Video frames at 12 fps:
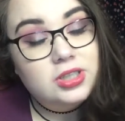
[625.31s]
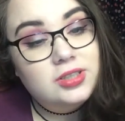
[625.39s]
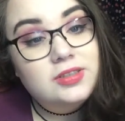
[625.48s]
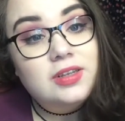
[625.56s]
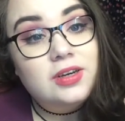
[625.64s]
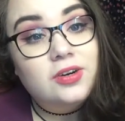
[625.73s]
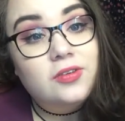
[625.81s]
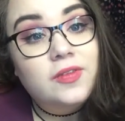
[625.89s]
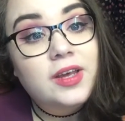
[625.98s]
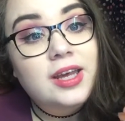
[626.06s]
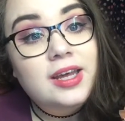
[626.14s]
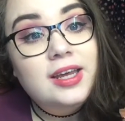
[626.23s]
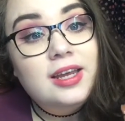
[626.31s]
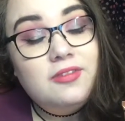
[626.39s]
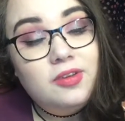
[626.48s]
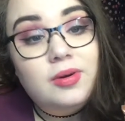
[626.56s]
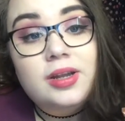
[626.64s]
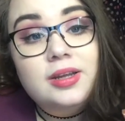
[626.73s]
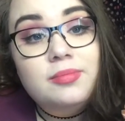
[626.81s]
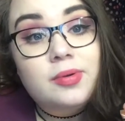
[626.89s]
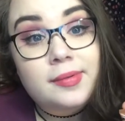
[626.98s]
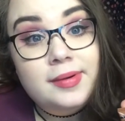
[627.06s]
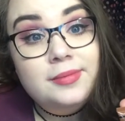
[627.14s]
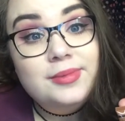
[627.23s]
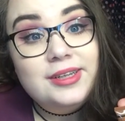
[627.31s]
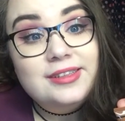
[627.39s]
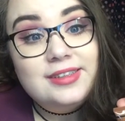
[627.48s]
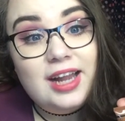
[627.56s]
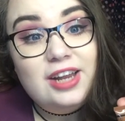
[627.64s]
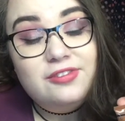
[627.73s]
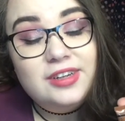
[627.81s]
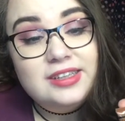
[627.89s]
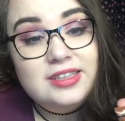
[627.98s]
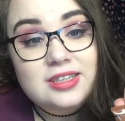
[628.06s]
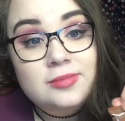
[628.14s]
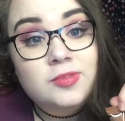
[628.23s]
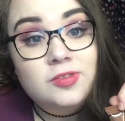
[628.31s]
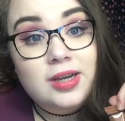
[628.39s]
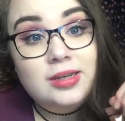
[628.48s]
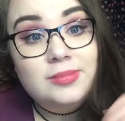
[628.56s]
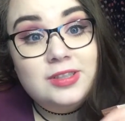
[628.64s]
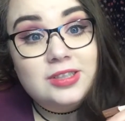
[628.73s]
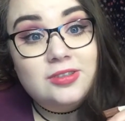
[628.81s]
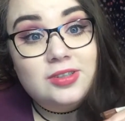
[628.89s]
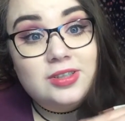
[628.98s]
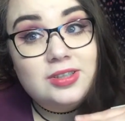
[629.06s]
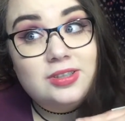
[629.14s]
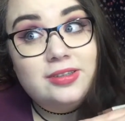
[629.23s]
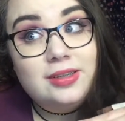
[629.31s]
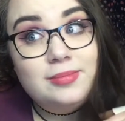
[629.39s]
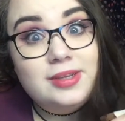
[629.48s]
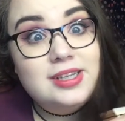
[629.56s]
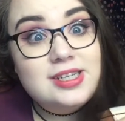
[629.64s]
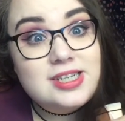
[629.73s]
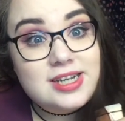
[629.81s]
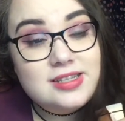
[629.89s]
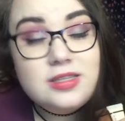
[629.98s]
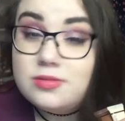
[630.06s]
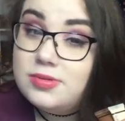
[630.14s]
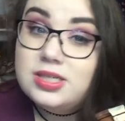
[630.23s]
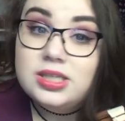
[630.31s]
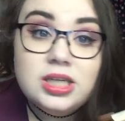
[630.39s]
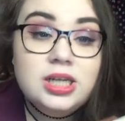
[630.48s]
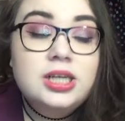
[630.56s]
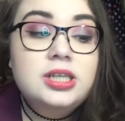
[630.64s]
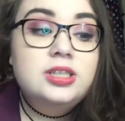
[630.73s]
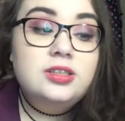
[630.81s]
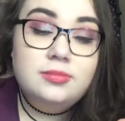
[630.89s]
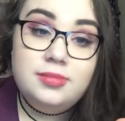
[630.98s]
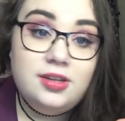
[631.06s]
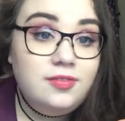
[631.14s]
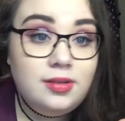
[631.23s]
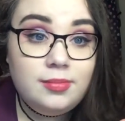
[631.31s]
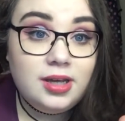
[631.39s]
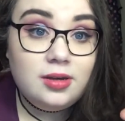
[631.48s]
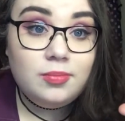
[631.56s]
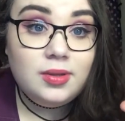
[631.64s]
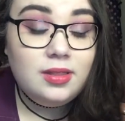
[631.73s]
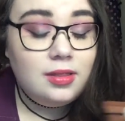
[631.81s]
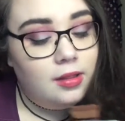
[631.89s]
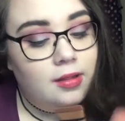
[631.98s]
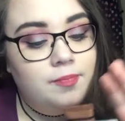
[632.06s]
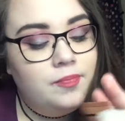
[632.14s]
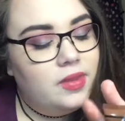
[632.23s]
So if you want to promote me and tell your friends to subscribe so you can be in the chance to win some lovely makeup bits,